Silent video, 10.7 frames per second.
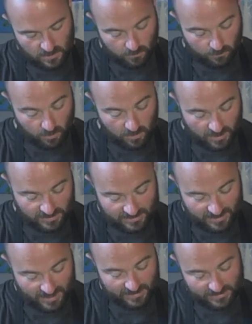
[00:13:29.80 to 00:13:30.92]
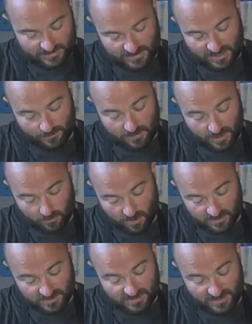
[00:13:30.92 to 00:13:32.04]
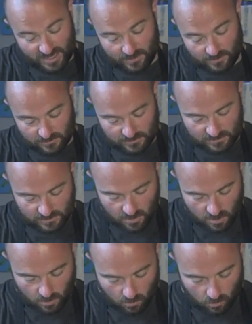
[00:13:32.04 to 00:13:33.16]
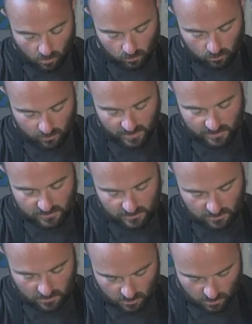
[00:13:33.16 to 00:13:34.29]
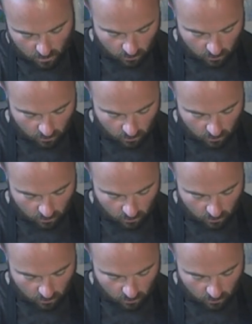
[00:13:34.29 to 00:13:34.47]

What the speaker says: but exactly the same. And now our sails always go